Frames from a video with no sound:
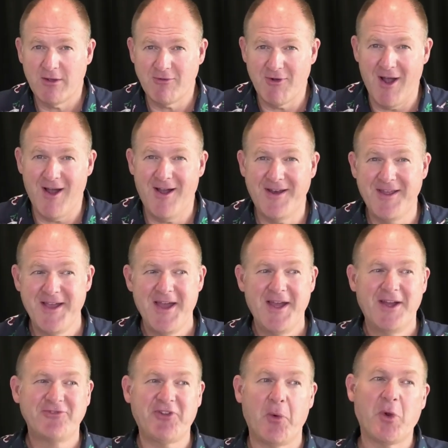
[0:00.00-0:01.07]
right?
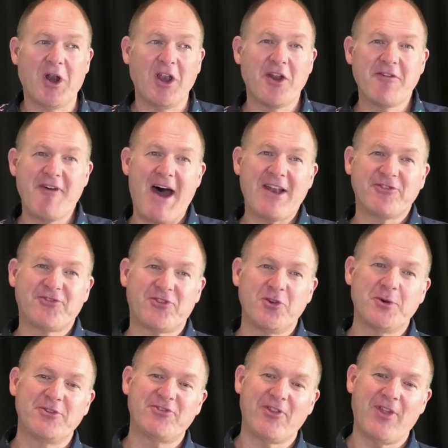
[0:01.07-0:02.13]
So what a lot of artists
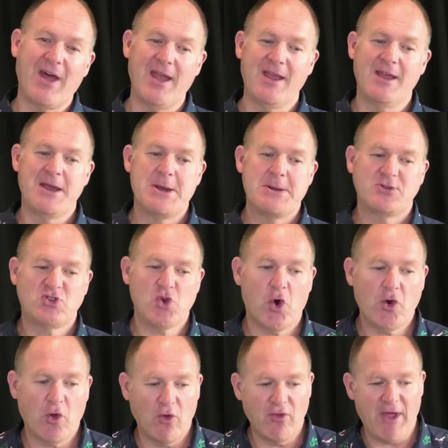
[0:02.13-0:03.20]
do is that they join
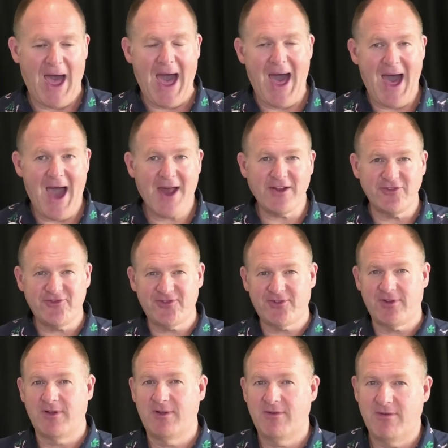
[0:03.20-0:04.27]
all the artist